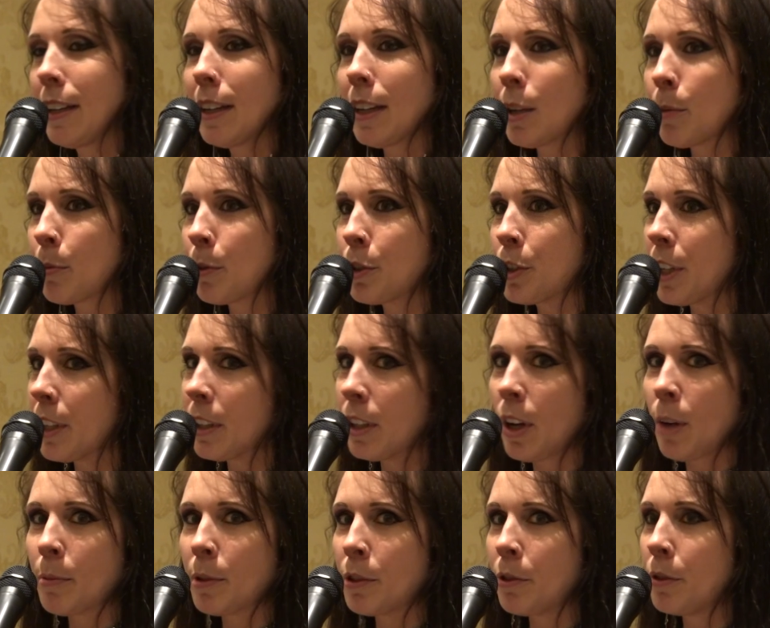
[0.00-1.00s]
I appreciate the
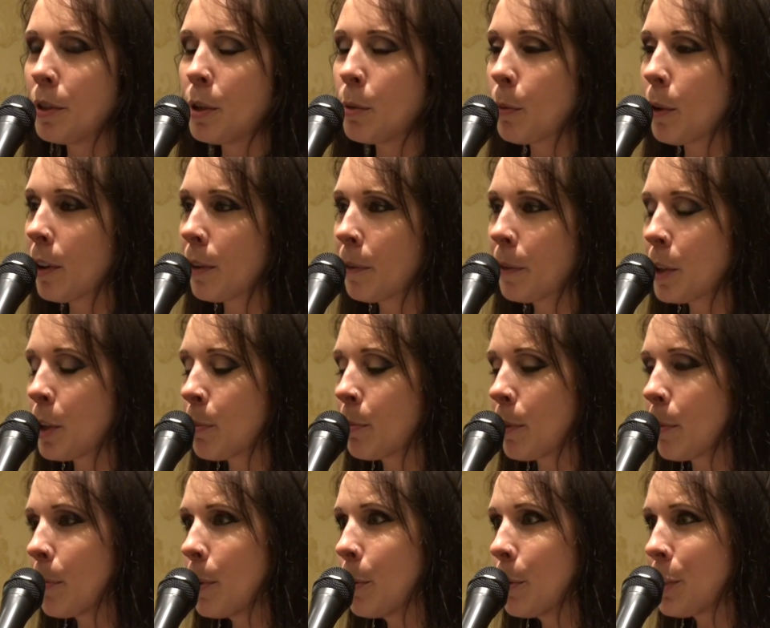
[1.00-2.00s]
opportunity to work for your
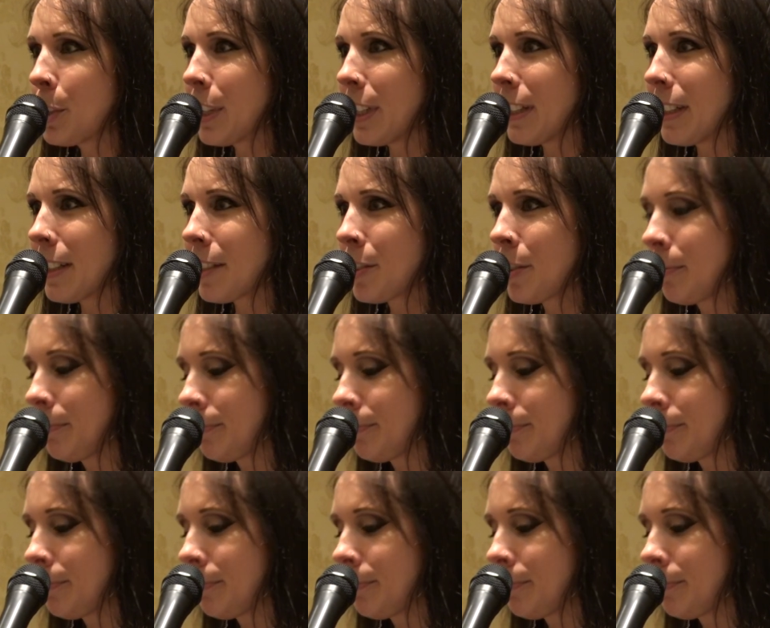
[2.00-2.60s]
promotions.